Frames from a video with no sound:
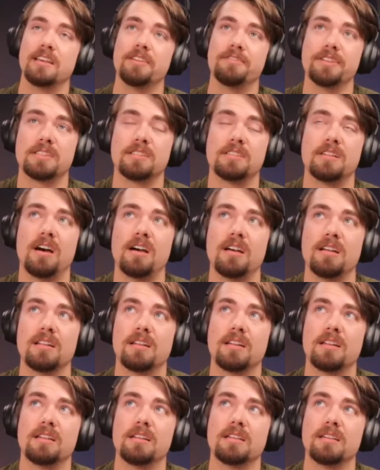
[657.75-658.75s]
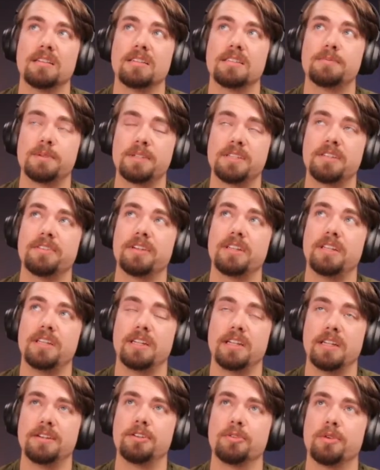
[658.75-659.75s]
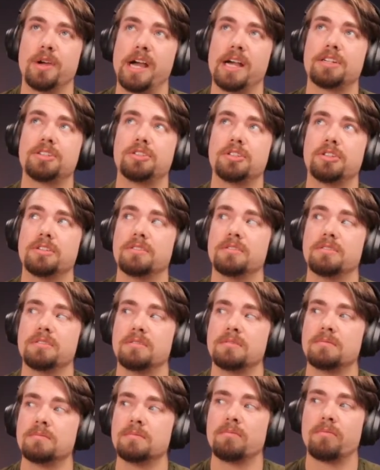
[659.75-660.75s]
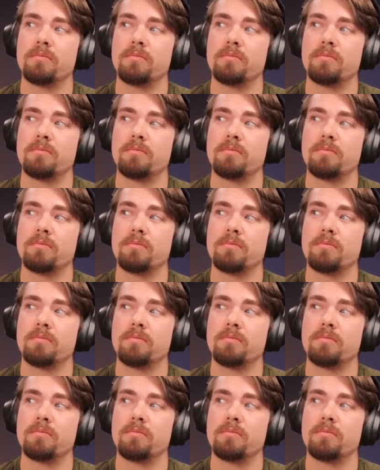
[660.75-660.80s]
it's not specifically an interaction